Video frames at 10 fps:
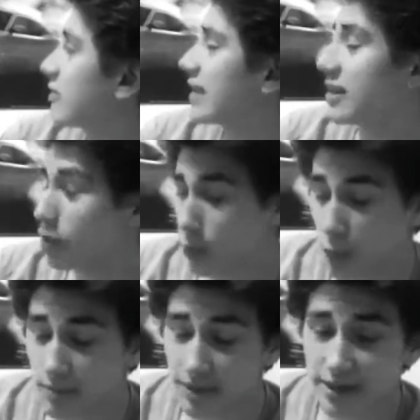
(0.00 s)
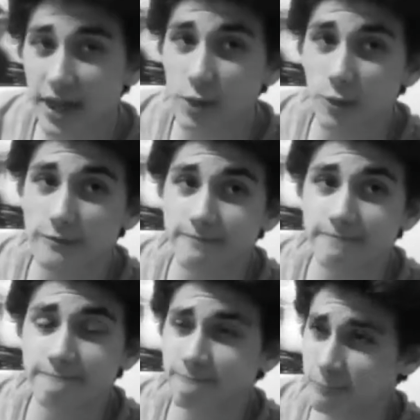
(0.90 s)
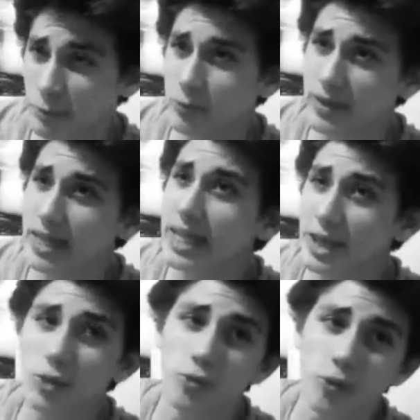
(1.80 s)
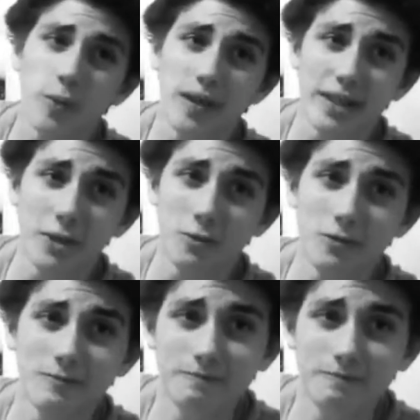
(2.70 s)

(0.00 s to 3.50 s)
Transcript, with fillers: that into one month schedule. Well, really like two, three week schedule.